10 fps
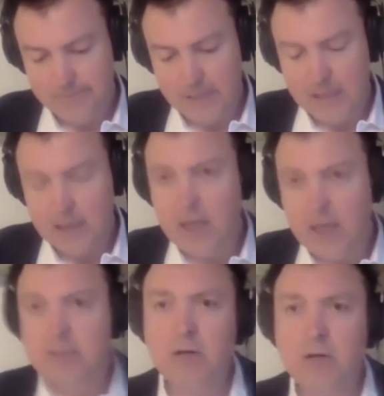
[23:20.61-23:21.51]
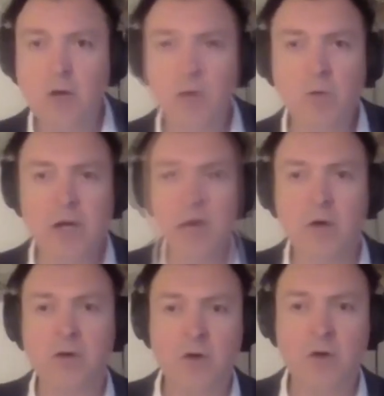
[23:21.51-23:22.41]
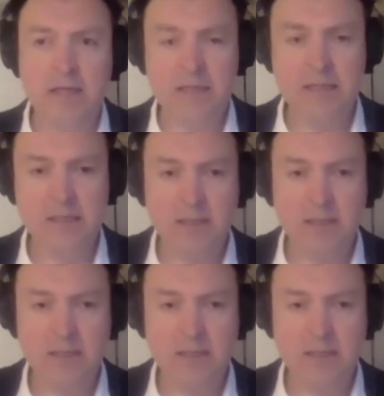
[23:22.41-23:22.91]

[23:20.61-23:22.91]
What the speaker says: Lastly, one word on crises,